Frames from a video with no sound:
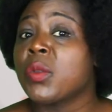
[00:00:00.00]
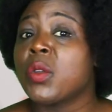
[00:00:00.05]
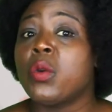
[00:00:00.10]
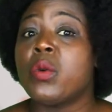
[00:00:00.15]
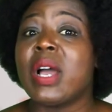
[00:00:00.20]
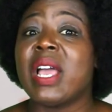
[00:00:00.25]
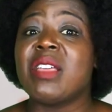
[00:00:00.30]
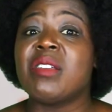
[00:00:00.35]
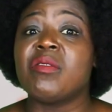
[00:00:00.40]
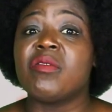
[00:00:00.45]

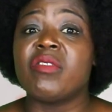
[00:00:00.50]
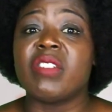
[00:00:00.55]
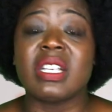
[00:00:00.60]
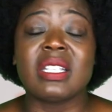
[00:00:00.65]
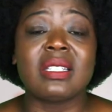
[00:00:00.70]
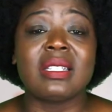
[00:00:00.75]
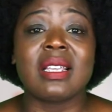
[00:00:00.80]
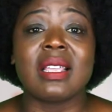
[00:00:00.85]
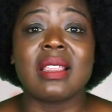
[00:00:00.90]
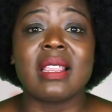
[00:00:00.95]
who are
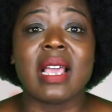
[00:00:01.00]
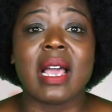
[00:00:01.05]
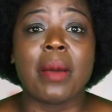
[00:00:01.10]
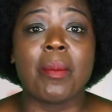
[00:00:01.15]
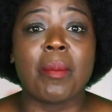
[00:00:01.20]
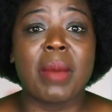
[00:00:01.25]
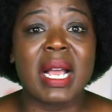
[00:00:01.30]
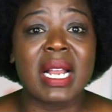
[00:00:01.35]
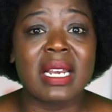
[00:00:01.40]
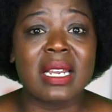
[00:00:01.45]
investing their
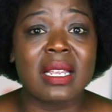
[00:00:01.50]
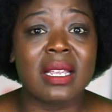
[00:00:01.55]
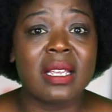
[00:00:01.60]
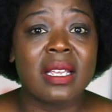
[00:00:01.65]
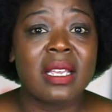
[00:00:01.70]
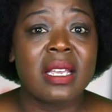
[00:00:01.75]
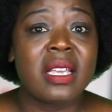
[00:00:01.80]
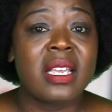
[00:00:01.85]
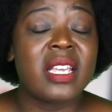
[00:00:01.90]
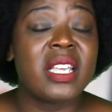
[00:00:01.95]

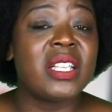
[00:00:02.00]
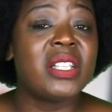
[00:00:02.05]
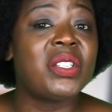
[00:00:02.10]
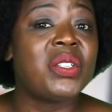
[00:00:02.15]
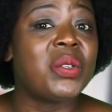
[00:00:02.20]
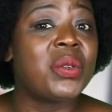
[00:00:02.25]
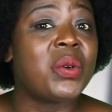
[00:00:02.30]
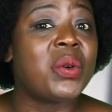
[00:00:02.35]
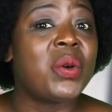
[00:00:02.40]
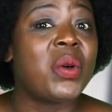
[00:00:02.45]
money
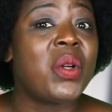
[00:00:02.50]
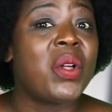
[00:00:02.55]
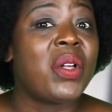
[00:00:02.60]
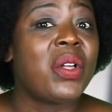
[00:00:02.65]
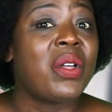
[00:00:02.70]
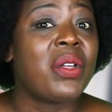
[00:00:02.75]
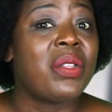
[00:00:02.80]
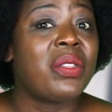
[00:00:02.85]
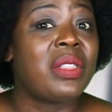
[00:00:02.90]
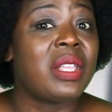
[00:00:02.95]
into
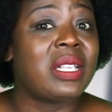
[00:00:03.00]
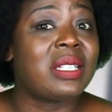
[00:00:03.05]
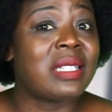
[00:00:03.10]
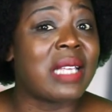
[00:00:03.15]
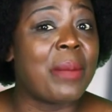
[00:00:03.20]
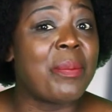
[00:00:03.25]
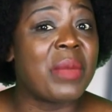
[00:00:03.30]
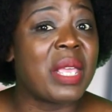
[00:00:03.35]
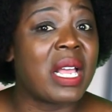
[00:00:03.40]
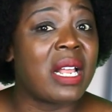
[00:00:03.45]
the
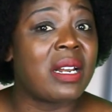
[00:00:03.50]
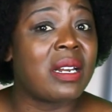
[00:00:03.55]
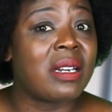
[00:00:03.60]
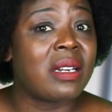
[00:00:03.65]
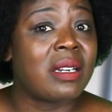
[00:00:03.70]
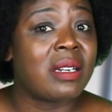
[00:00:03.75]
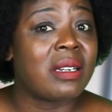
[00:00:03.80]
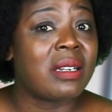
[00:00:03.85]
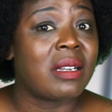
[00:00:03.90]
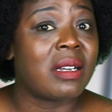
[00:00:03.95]
Zambian
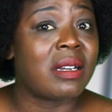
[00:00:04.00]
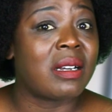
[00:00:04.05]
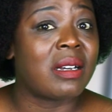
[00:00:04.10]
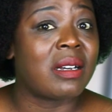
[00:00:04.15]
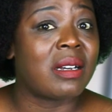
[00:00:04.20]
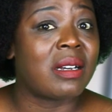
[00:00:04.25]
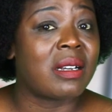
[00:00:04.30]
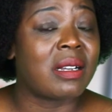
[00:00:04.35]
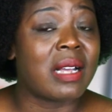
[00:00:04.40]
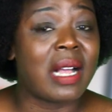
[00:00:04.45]

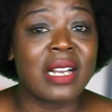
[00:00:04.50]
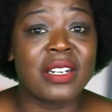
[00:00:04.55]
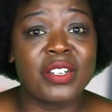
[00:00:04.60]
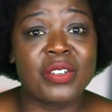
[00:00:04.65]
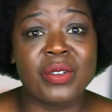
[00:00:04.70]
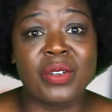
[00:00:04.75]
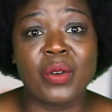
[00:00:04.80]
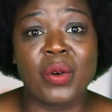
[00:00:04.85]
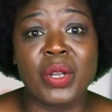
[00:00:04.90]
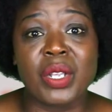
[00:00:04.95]
uh,
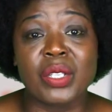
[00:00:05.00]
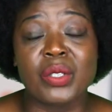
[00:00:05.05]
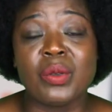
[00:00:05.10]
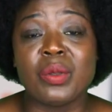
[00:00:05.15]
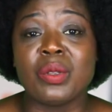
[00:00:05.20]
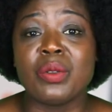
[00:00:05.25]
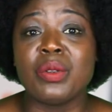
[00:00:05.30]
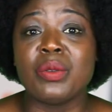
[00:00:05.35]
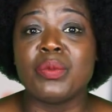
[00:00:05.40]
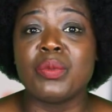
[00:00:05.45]
country or into the,